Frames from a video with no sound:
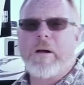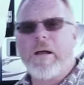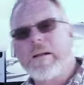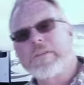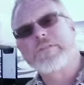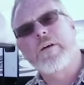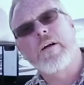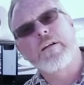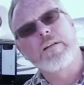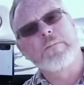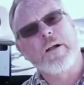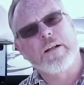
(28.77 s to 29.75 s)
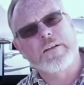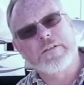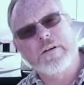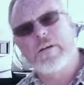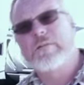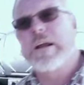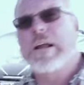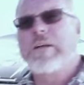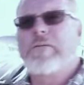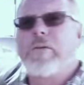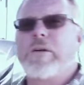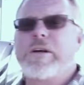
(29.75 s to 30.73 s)
product. So Heartland products are all
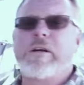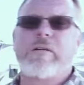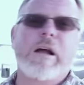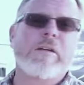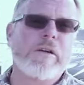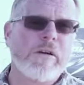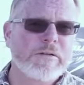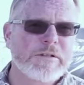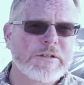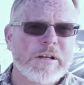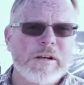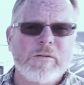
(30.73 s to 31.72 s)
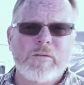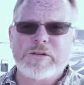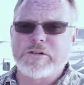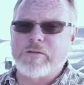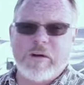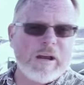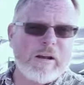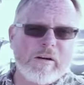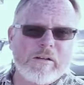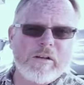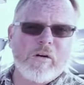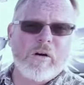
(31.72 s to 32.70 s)
rated for year-round use, which is great
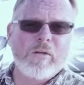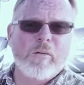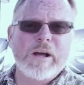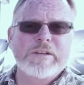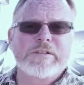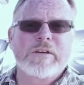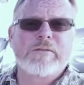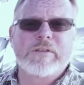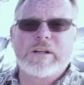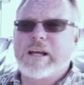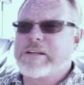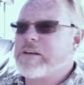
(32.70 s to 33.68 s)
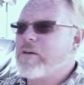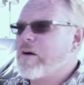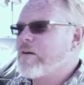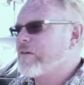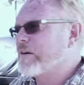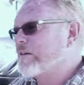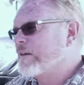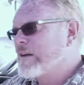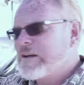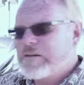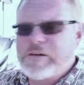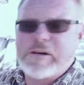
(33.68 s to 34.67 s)
here in the Northwest. So if you'd like to go over and
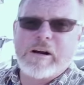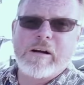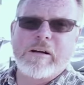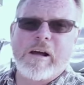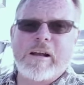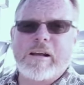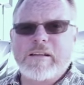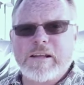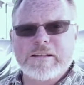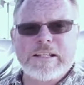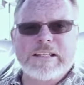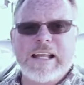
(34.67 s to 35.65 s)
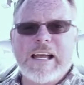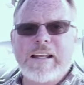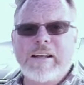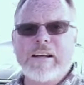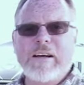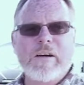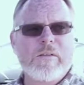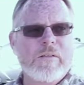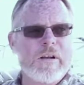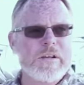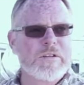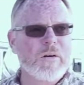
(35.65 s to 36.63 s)
do your elk hunting and things like that
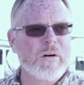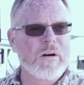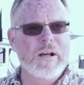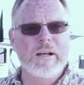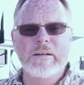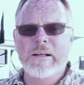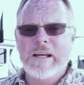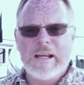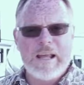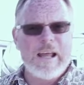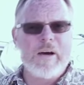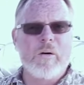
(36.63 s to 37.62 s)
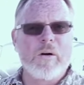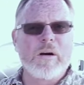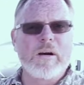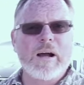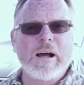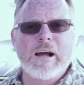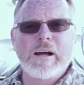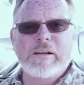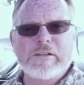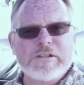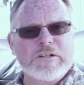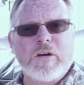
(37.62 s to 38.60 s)
over in Eastern Oregon,
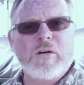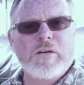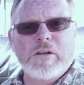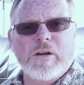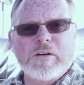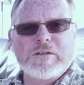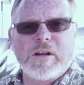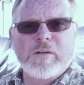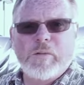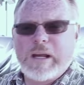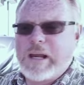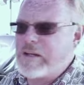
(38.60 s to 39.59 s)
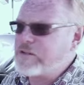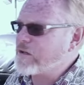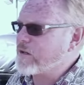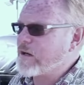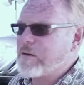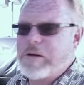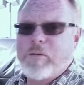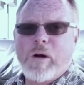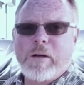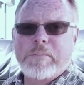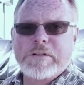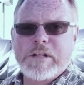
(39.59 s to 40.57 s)
or just going to the coast on the weekends, you're going to be
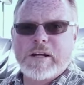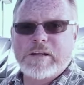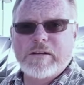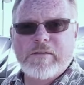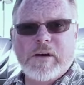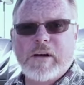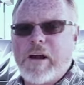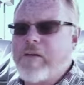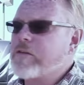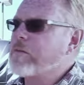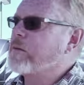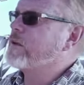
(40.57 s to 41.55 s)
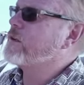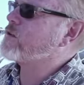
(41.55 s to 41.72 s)
well protected and very comfortable in